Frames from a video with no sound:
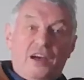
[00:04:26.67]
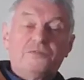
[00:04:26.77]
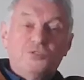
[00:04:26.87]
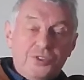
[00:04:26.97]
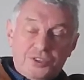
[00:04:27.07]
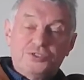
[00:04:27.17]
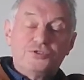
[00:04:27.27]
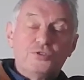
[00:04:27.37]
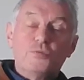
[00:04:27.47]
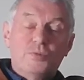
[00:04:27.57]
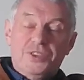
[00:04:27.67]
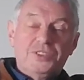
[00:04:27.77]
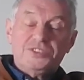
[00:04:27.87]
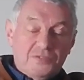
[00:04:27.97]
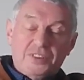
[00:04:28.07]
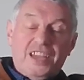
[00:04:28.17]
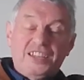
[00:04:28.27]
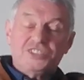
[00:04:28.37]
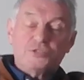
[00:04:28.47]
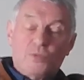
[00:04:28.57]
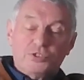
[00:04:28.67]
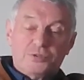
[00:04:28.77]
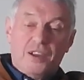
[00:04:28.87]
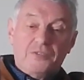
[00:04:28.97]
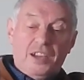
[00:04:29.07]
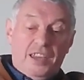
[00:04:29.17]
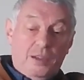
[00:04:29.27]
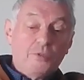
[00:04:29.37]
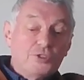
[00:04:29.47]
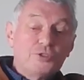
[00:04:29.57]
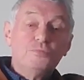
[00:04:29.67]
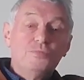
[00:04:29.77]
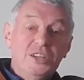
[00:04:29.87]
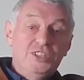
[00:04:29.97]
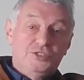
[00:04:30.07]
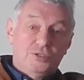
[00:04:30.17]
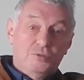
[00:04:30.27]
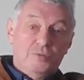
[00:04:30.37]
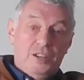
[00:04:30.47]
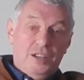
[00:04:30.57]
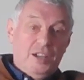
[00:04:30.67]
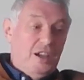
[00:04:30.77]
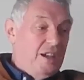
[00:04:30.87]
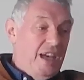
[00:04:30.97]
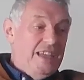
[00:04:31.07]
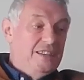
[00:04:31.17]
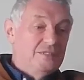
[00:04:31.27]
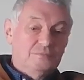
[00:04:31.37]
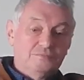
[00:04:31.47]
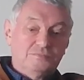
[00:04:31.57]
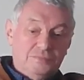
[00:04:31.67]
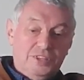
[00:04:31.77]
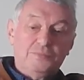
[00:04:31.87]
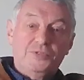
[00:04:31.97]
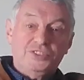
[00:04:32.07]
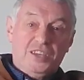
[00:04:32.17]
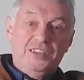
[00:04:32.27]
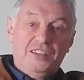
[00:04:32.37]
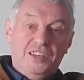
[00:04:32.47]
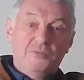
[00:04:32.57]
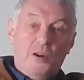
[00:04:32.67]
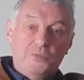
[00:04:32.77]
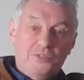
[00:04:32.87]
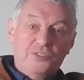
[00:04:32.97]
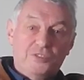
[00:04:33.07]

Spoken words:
have nothing to do with civil cases whatsoever, and I'm going to read you in a moment.